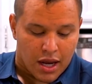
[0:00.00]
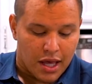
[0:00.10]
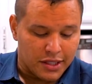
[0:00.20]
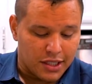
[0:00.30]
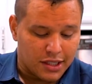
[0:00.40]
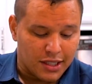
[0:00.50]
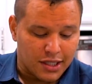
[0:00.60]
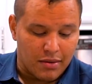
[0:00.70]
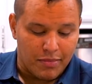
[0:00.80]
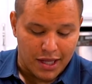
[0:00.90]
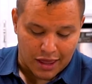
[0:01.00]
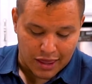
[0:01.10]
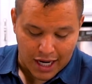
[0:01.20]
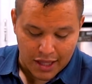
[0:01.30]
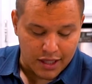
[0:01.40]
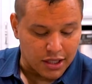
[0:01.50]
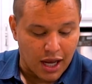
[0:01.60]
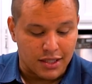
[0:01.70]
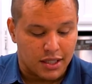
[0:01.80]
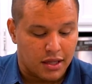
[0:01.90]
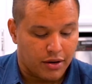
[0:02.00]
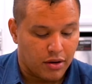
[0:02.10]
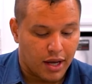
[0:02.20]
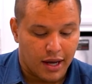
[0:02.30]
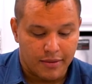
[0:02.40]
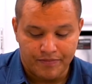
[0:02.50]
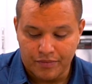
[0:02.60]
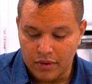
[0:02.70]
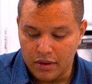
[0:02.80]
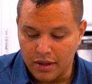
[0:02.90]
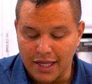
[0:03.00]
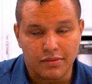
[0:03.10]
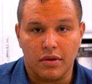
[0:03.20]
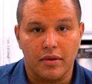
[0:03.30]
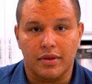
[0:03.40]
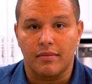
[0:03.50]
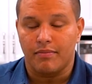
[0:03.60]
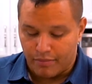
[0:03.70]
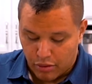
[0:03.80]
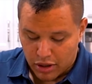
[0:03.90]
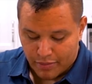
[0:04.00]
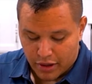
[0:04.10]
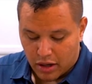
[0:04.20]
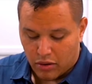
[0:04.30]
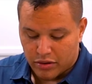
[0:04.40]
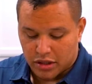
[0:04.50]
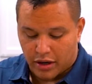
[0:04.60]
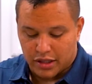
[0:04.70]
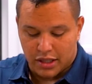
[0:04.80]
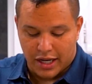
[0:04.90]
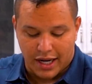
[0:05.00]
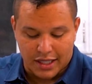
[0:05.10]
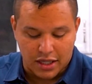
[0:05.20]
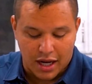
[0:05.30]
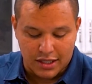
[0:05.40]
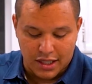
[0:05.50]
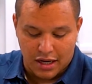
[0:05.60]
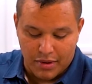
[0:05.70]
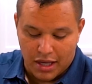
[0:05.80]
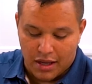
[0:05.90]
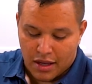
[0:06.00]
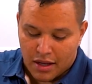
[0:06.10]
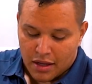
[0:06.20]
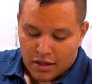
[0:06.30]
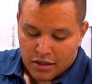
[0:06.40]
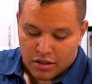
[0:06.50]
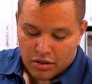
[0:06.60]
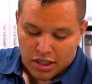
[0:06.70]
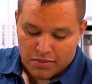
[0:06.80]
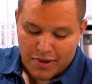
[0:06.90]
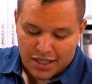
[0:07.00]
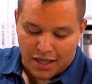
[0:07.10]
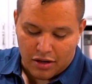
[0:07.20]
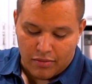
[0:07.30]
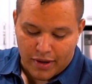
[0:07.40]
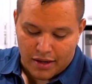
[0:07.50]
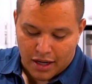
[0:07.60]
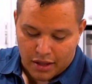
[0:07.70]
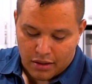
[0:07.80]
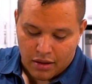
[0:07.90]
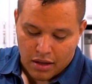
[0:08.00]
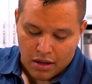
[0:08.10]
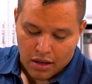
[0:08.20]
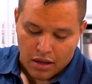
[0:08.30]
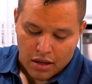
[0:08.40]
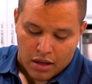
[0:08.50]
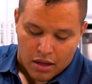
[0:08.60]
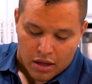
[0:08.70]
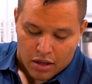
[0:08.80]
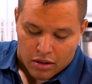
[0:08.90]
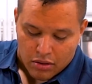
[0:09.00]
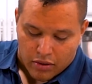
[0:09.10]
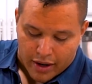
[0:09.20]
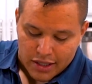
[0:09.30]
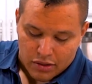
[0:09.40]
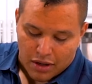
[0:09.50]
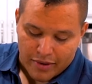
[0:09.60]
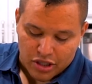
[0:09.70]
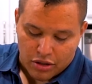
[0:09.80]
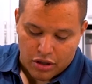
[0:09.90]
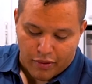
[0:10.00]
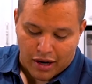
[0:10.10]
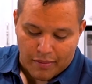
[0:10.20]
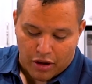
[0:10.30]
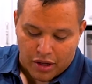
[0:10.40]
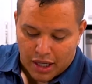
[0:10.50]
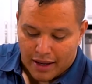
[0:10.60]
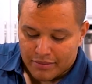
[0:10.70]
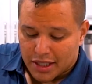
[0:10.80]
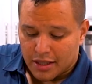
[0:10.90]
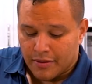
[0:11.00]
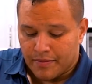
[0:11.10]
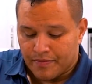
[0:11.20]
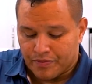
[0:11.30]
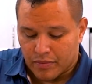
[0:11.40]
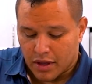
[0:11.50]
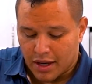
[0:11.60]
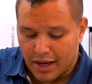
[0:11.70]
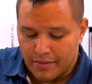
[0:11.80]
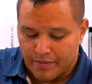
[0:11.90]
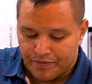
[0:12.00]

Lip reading: This is just gonna be to thicken the sauce in there, okay? That's really what the point of putting cornstarch in any kind of sauce is gonna be. So just mix it a little bit, nothing too crazy. Just wanna make sure you break up all the clumps, okay?